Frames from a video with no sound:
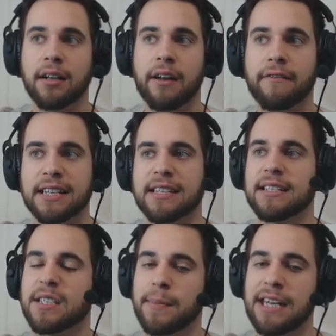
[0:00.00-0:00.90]
invest
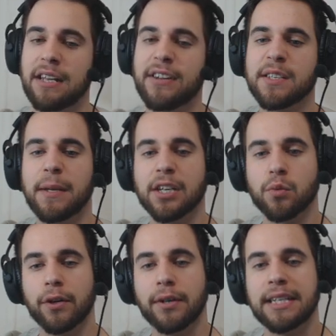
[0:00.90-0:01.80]
in speed EVs
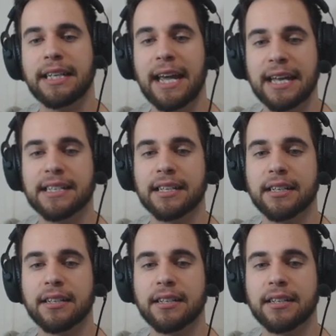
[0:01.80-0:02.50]
because we're going to get